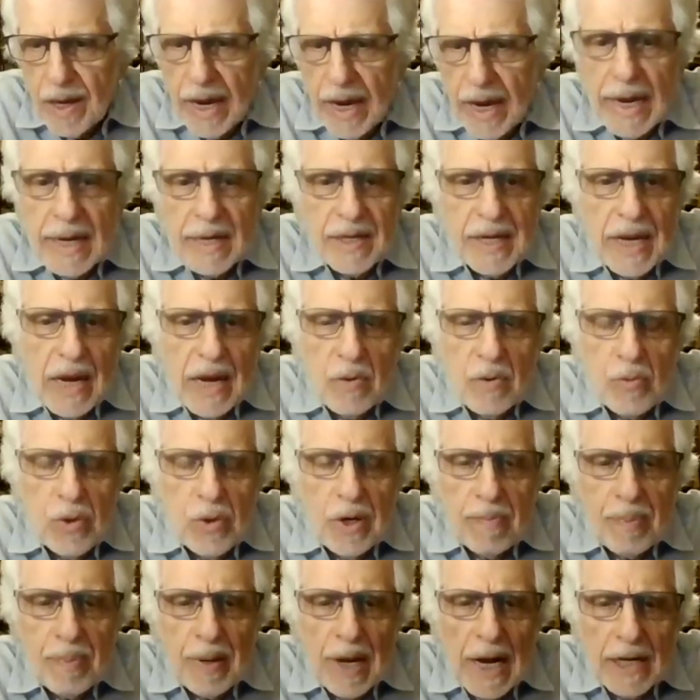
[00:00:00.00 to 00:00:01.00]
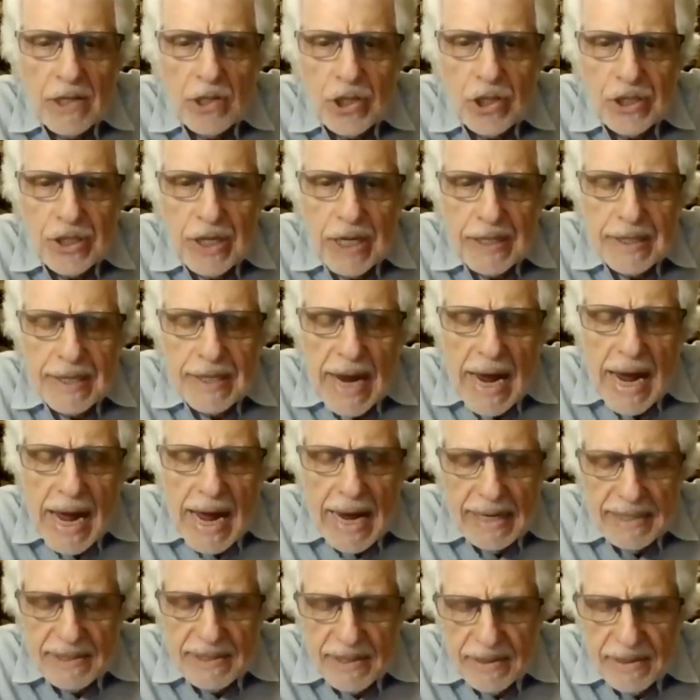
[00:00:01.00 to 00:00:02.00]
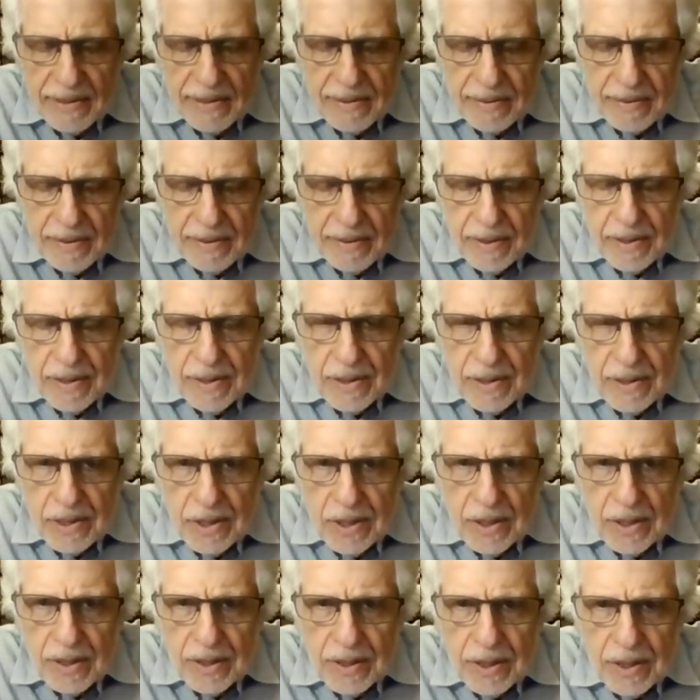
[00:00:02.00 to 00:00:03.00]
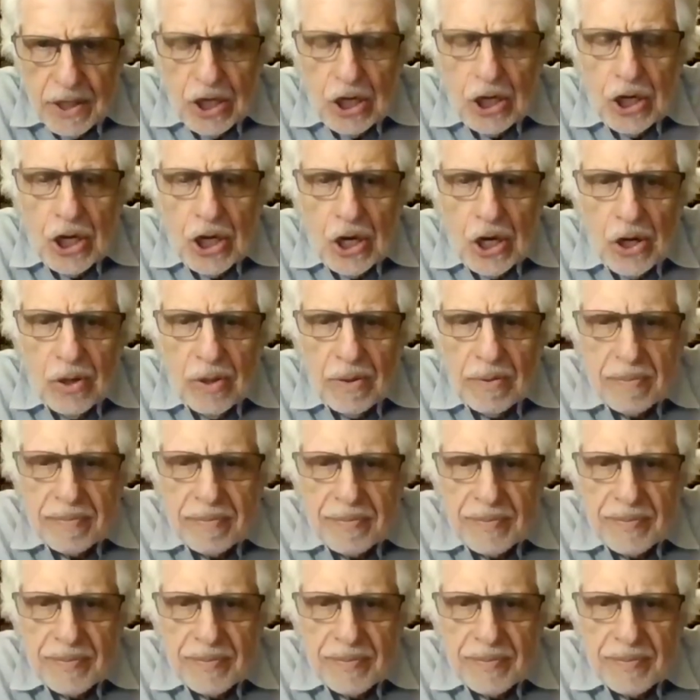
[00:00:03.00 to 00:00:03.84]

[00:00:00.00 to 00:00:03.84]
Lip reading: and they will punch their dad, you know.